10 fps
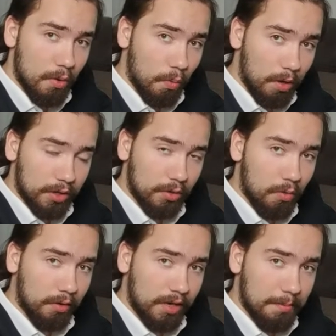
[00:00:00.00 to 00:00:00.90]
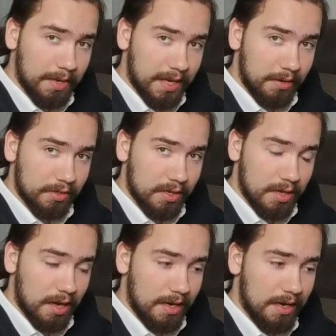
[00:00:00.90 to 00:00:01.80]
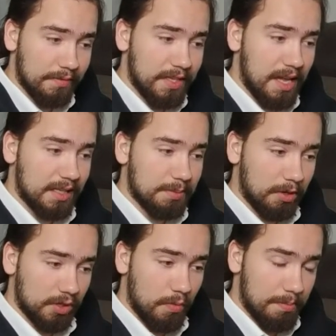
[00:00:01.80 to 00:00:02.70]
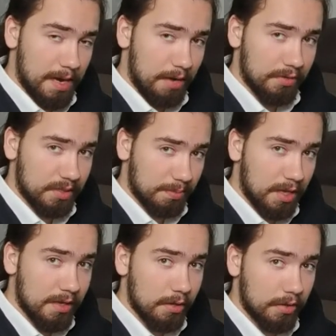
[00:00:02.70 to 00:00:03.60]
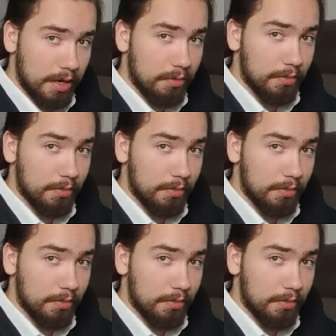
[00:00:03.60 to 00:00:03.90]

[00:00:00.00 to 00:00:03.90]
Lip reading: one cord coming out. I have the Xbox One power supply under there,